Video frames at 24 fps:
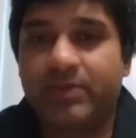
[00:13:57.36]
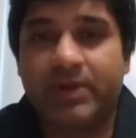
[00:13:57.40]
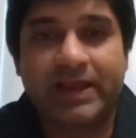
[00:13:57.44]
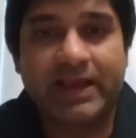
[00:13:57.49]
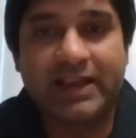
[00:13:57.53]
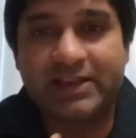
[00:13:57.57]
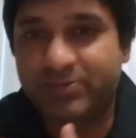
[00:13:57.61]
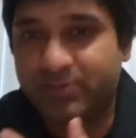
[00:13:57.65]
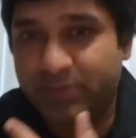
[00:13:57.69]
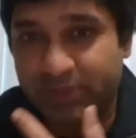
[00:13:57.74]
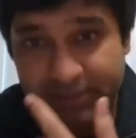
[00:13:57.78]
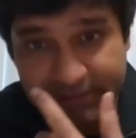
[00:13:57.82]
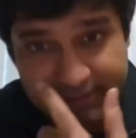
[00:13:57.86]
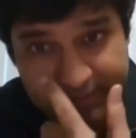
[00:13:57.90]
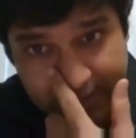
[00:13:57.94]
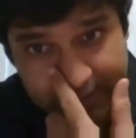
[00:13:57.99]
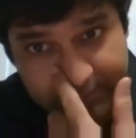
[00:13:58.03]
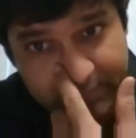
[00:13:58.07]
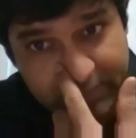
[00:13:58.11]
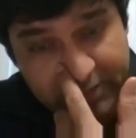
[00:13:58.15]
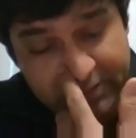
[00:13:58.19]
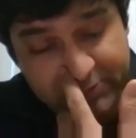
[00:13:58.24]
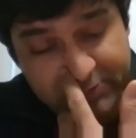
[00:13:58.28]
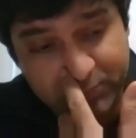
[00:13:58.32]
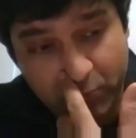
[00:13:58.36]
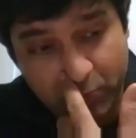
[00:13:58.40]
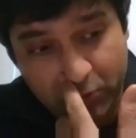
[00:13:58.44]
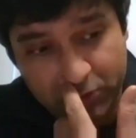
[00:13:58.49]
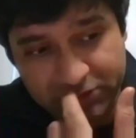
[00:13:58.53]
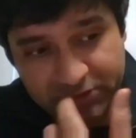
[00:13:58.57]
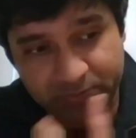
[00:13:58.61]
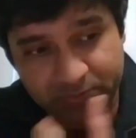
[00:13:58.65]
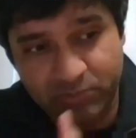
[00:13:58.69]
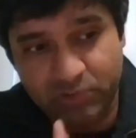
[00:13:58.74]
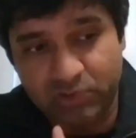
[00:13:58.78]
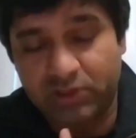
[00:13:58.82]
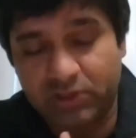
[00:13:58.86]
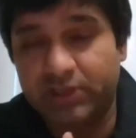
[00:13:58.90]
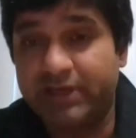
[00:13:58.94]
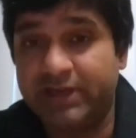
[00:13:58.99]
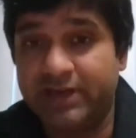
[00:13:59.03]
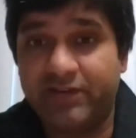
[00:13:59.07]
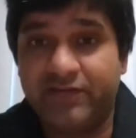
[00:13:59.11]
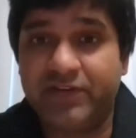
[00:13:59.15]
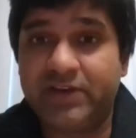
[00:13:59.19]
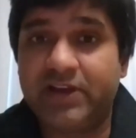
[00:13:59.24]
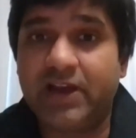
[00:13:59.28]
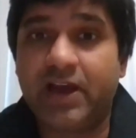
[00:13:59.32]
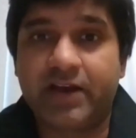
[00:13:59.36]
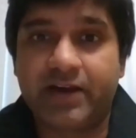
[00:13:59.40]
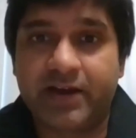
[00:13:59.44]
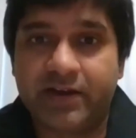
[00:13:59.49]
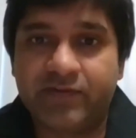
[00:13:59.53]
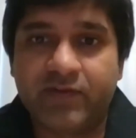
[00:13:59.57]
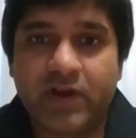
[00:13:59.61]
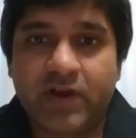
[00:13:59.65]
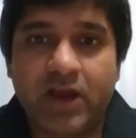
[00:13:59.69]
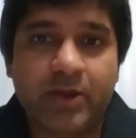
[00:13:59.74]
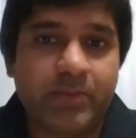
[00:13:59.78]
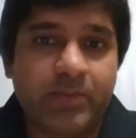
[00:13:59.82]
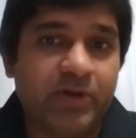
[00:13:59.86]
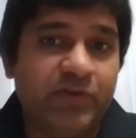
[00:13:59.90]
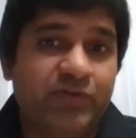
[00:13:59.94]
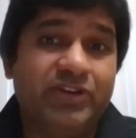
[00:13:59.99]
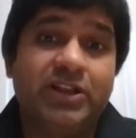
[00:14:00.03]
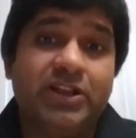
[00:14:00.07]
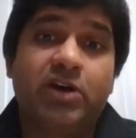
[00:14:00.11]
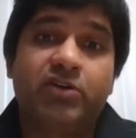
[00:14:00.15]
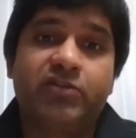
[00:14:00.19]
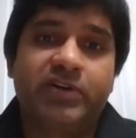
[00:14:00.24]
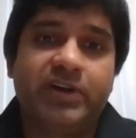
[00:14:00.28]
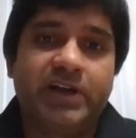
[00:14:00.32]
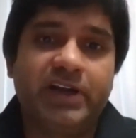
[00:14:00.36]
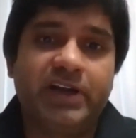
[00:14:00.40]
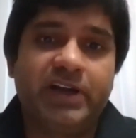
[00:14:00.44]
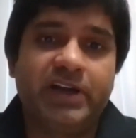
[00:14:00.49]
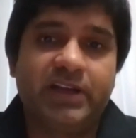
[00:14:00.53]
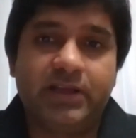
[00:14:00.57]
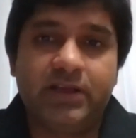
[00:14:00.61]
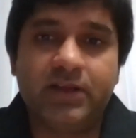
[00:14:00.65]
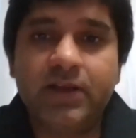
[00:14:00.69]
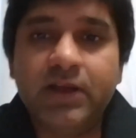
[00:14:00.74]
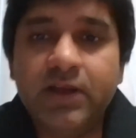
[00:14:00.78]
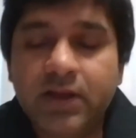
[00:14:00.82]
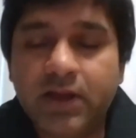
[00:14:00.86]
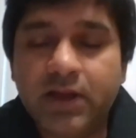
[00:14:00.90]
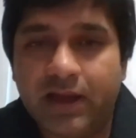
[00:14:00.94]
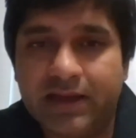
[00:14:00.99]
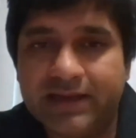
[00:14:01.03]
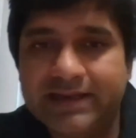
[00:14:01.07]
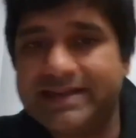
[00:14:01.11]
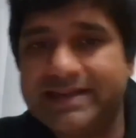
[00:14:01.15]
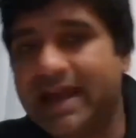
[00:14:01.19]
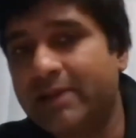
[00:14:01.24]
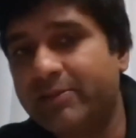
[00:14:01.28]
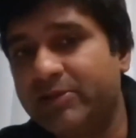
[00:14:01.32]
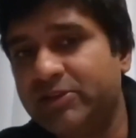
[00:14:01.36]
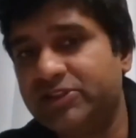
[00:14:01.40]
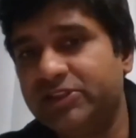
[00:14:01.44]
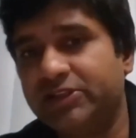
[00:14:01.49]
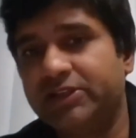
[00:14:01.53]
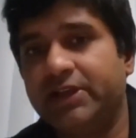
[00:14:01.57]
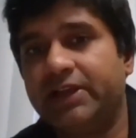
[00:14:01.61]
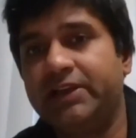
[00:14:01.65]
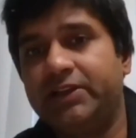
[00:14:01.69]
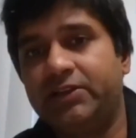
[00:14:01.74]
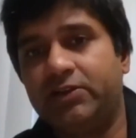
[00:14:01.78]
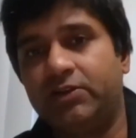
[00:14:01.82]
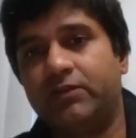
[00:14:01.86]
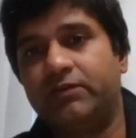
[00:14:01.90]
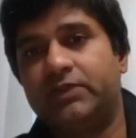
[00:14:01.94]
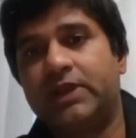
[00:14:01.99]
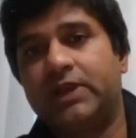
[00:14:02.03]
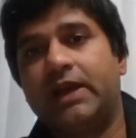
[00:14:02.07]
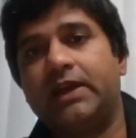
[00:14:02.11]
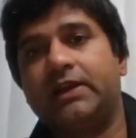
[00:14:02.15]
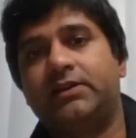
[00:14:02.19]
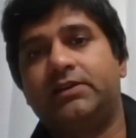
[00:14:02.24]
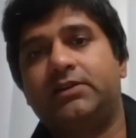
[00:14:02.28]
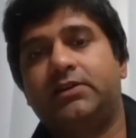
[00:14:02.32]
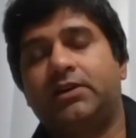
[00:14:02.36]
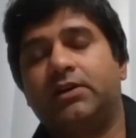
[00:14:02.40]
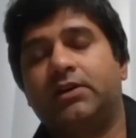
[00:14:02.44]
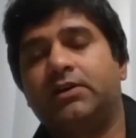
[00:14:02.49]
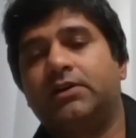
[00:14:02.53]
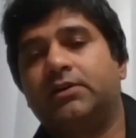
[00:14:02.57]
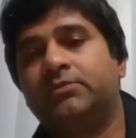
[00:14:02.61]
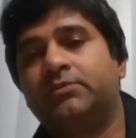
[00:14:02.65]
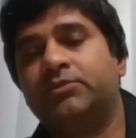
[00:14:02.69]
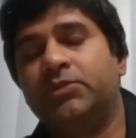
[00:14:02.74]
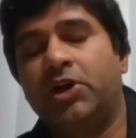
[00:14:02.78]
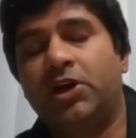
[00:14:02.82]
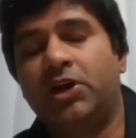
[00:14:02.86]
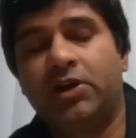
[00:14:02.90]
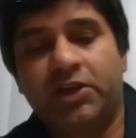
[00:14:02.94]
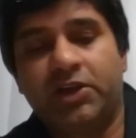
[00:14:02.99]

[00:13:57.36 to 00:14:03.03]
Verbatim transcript: like as many times as possible in a vr environment without really uh, damaging any of that um, uh,